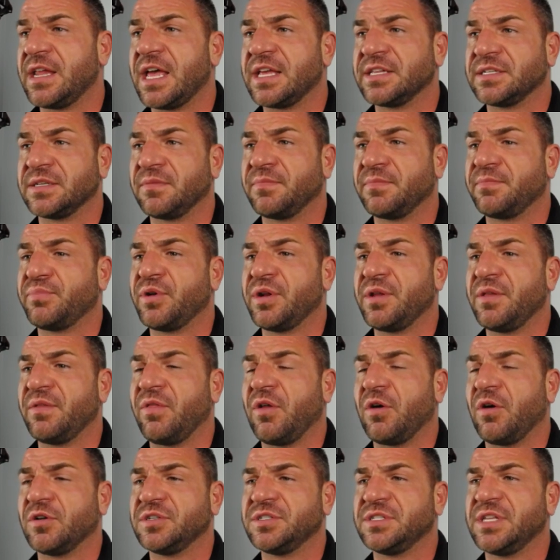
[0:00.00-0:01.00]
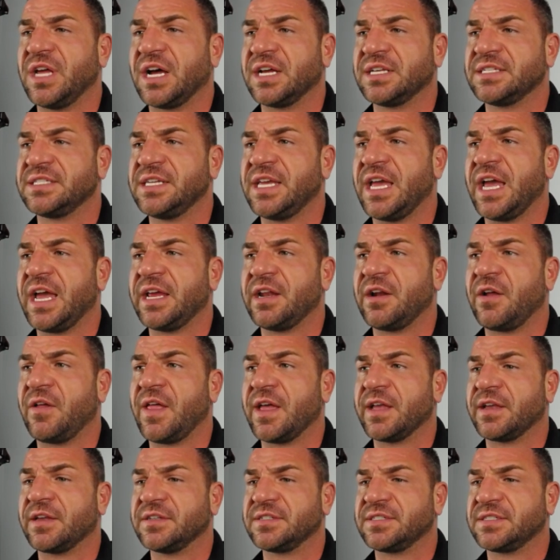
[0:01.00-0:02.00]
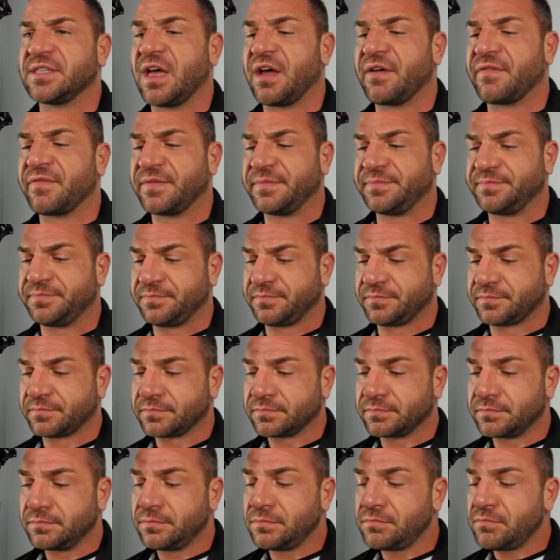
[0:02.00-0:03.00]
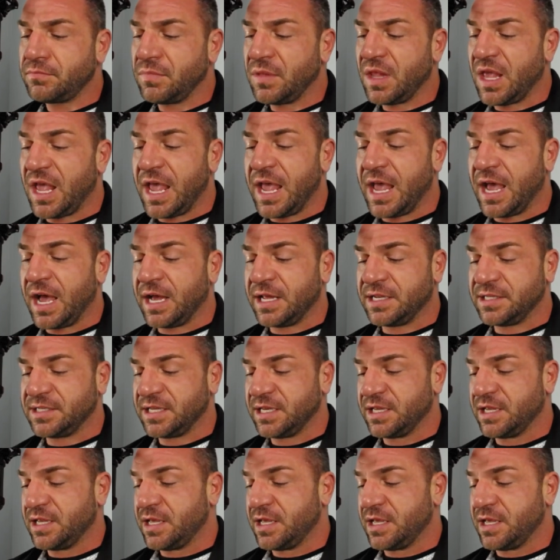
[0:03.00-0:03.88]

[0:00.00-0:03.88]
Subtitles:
Has a pretty large dossier and all that good stuff. And